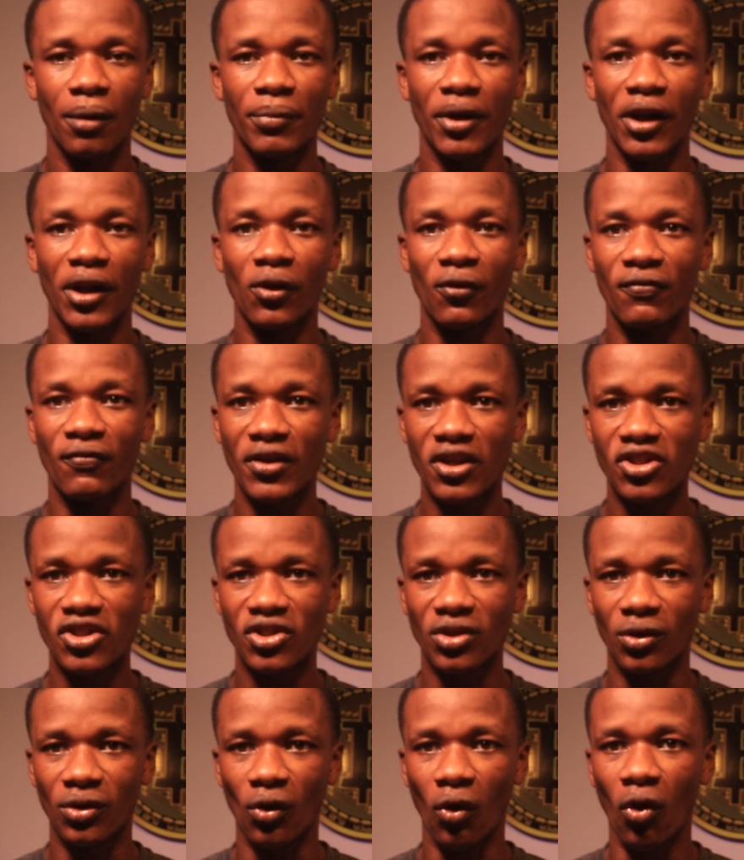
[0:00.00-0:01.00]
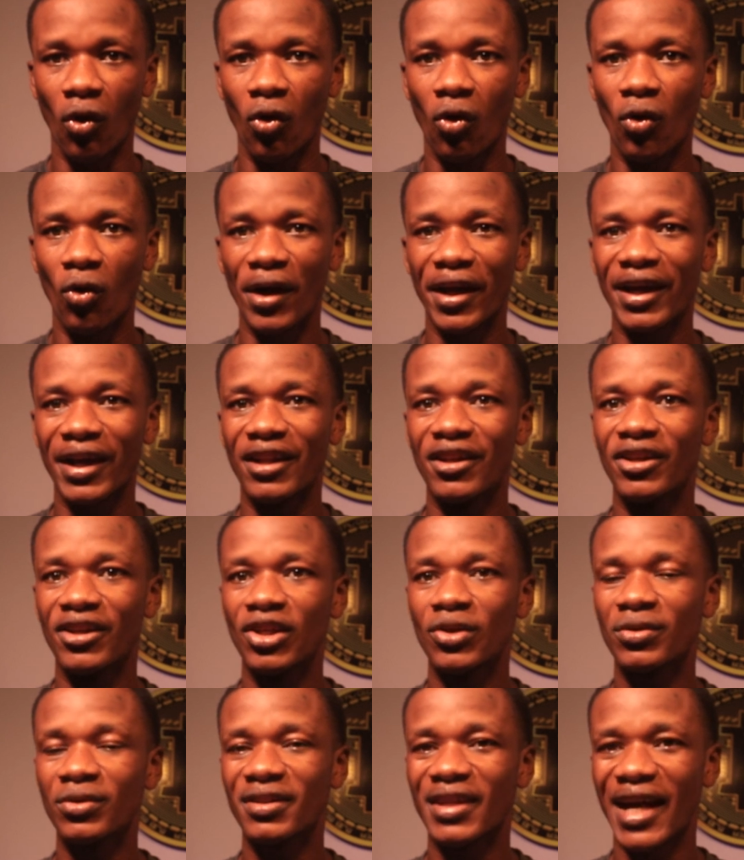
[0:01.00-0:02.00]
innovation or a
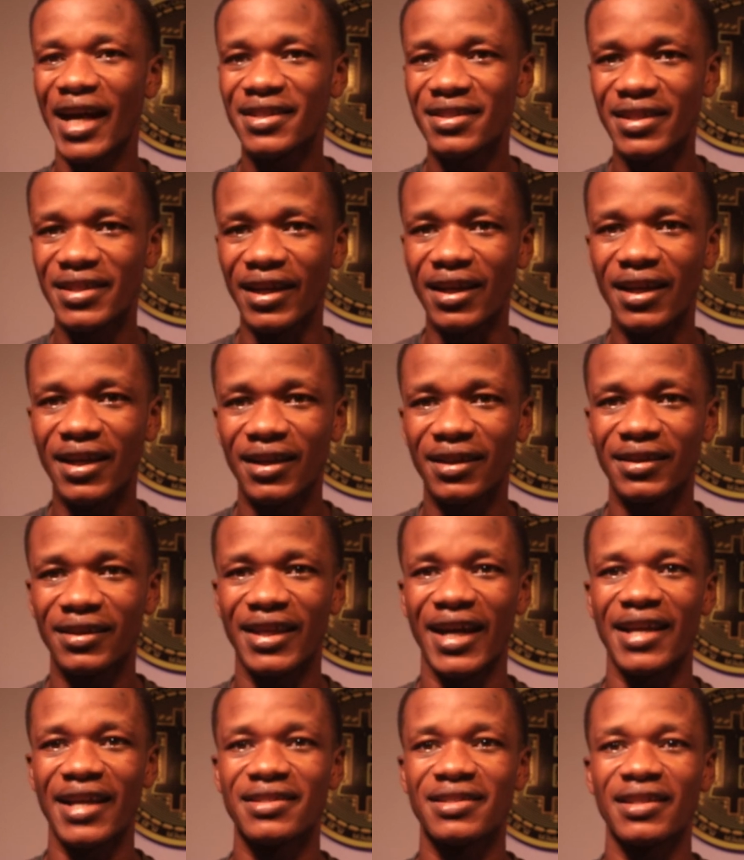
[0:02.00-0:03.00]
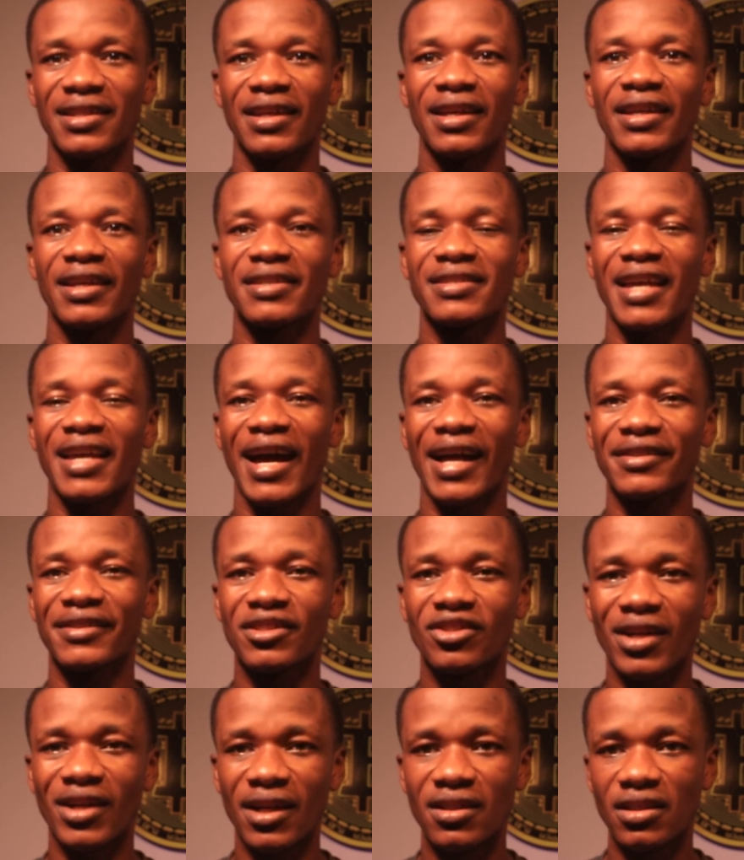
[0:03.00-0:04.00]
new tactic that is
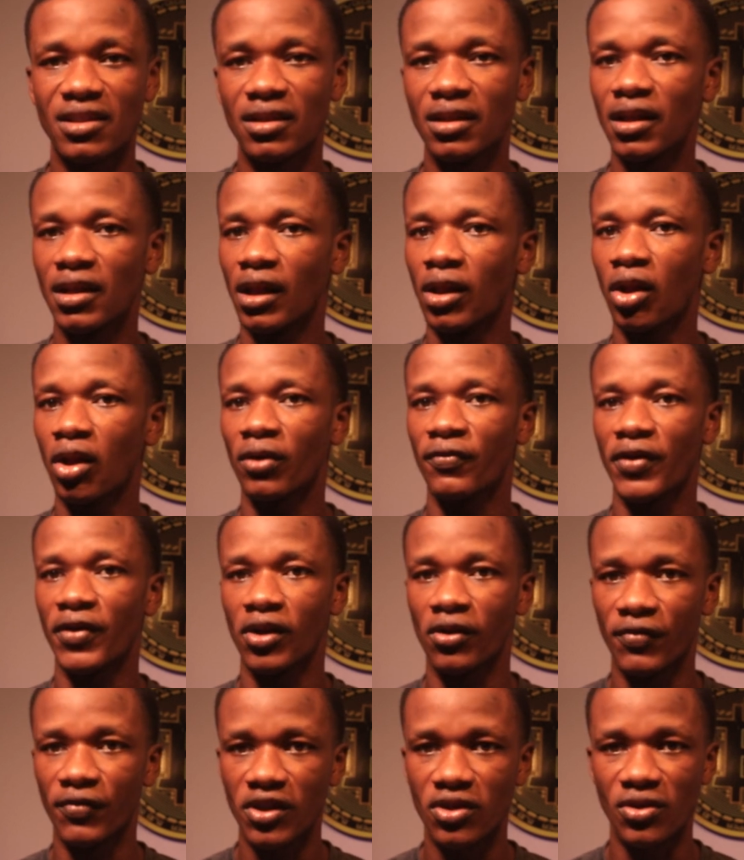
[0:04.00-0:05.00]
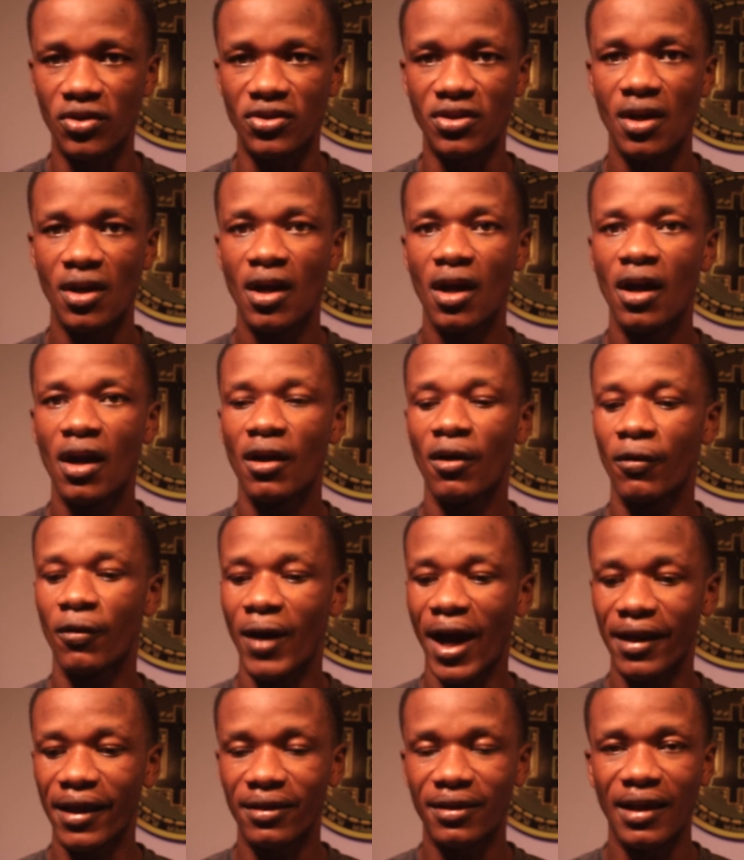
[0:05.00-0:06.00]
attracting a lot of innovators
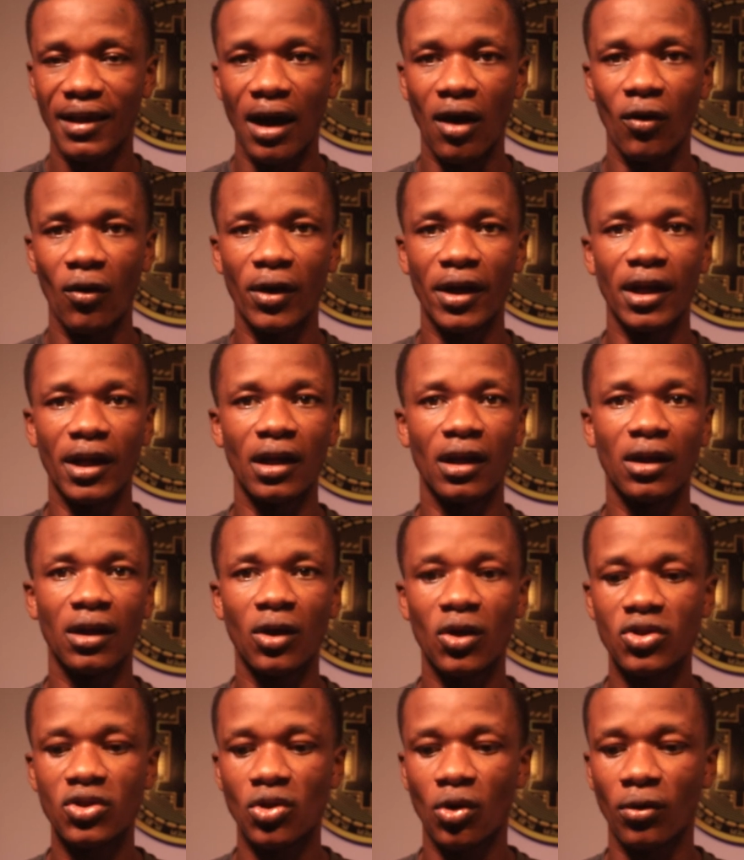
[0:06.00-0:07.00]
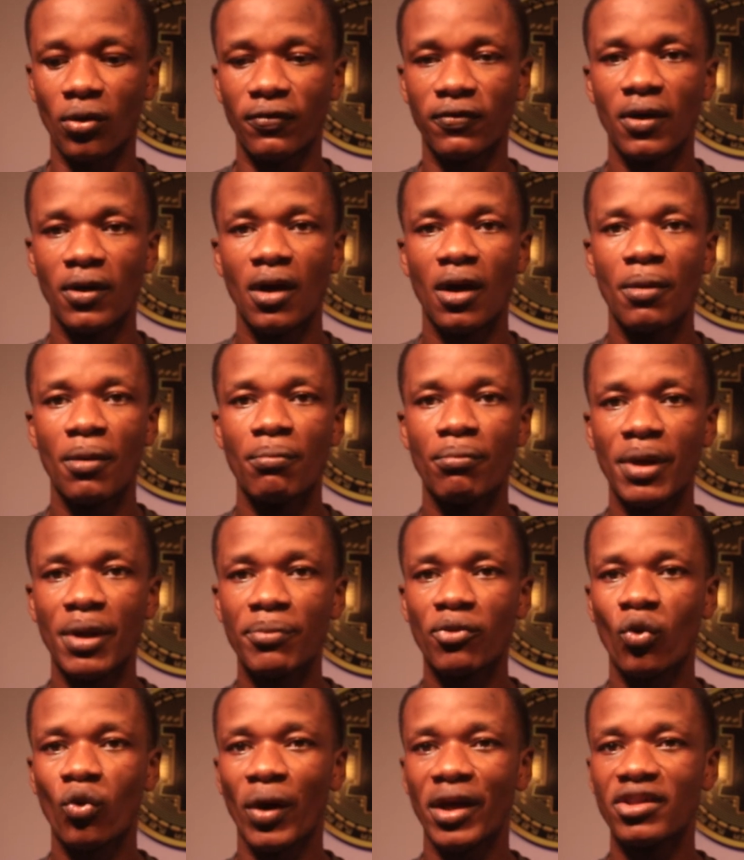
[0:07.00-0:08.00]
right now. A lot of
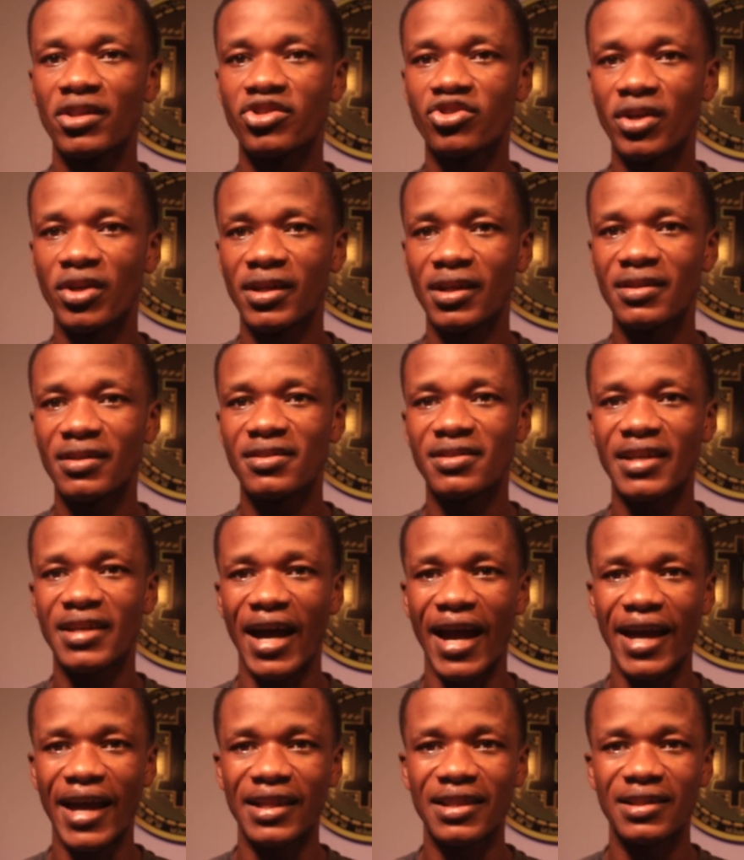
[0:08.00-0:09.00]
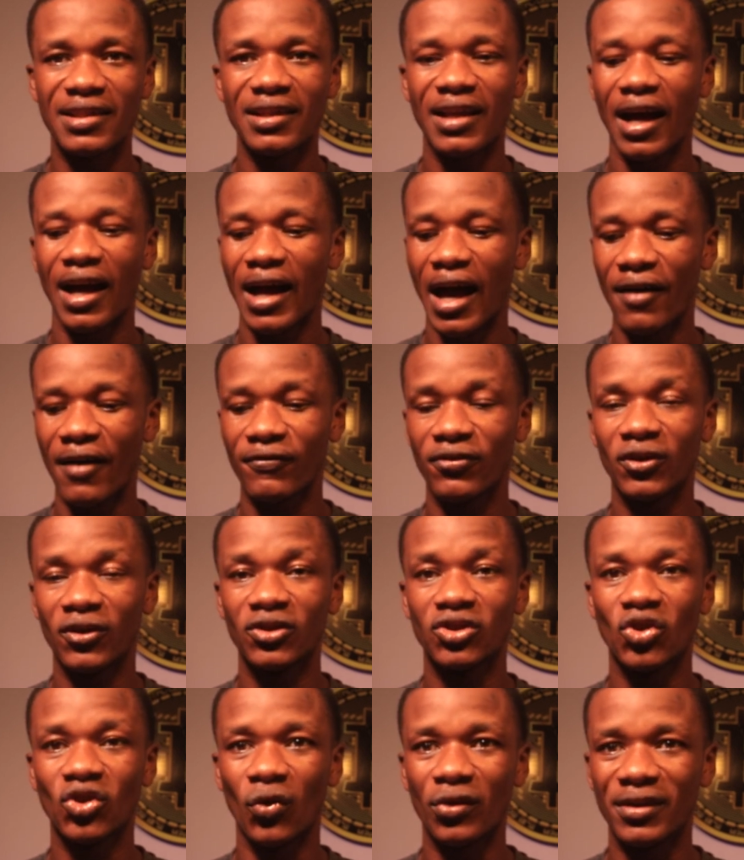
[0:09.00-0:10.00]
meme coin trading sites have
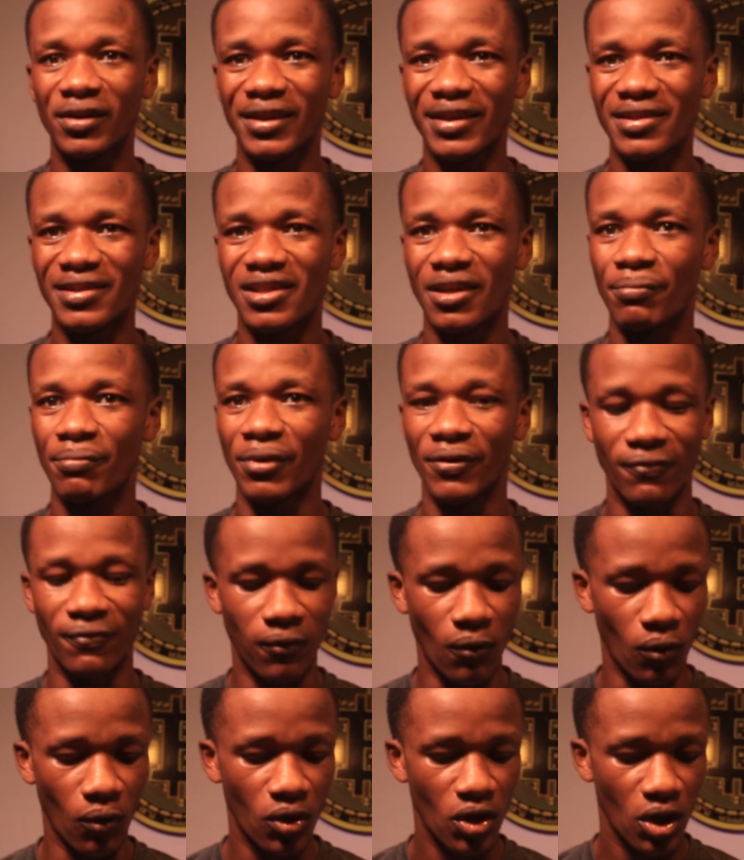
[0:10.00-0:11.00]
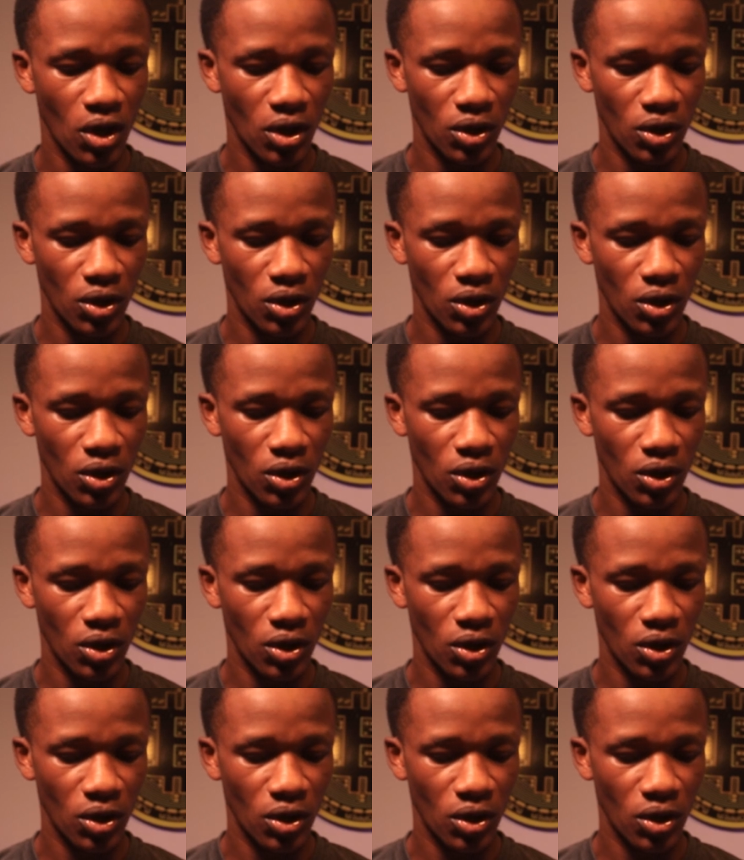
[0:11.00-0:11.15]
not done this before.